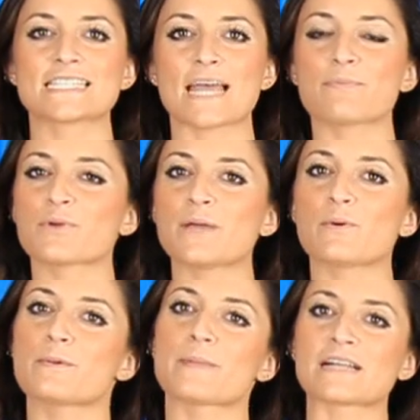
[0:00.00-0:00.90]
Step three,
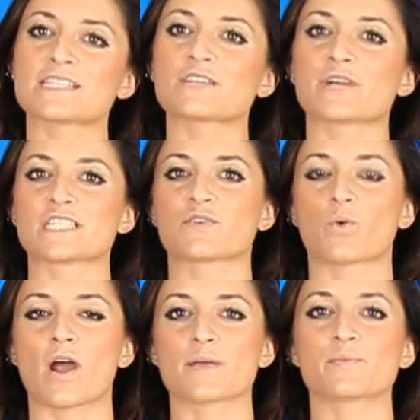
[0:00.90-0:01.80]
we'll be mounting the
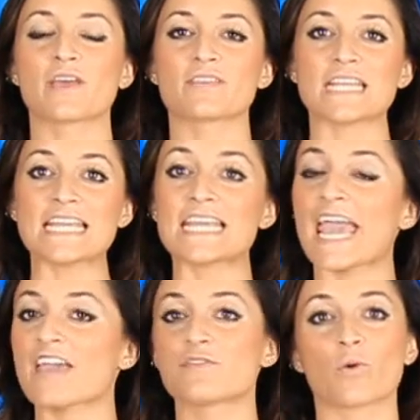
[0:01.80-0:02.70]
reservoir. We have an
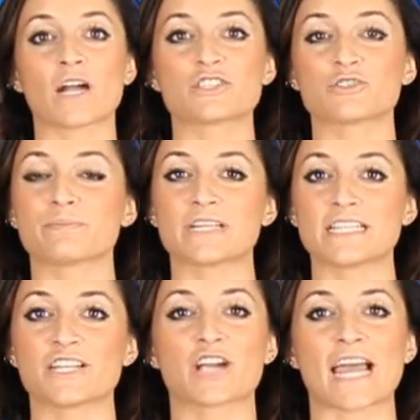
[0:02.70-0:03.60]
EK 400
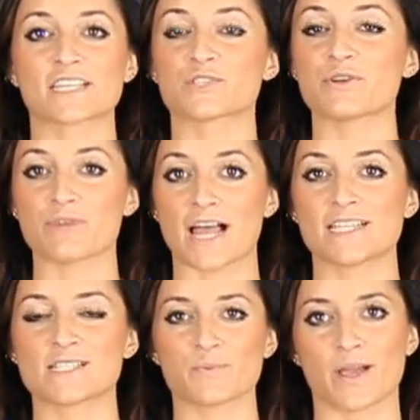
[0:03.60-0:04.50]
milliliter X3
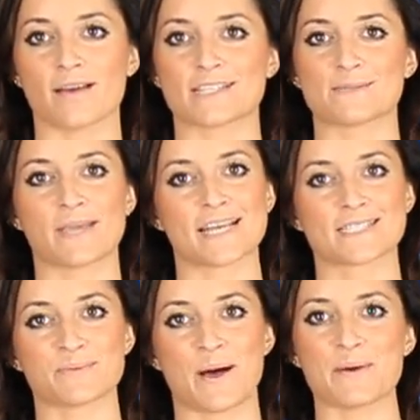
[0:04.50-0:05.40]
res. We got this
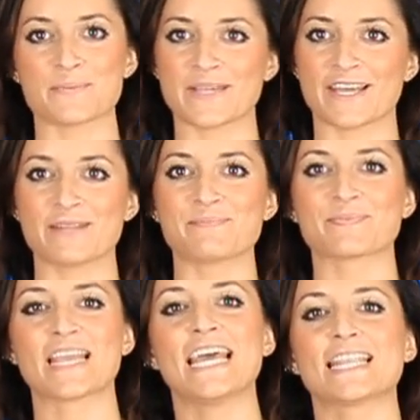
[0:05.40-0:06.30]
because, well, we could.
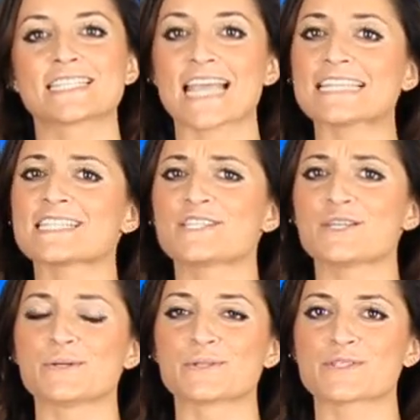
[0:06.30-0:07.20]
This case is
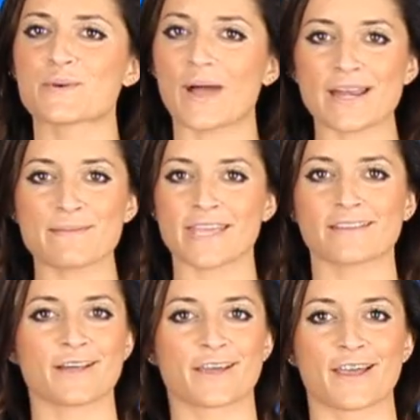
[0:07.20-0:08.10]
huge, so why not make
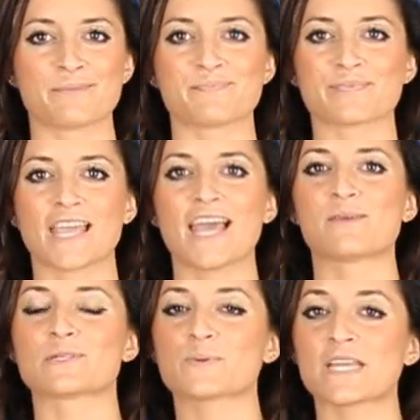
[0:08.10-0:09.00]
it look good?
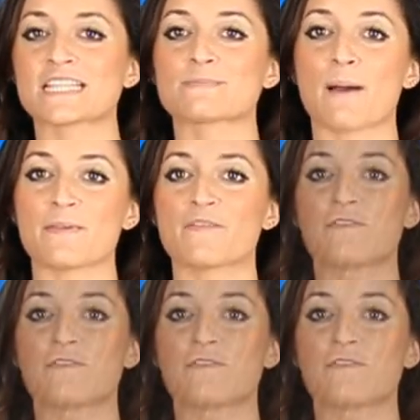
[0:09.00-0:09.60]
Once we get this puppy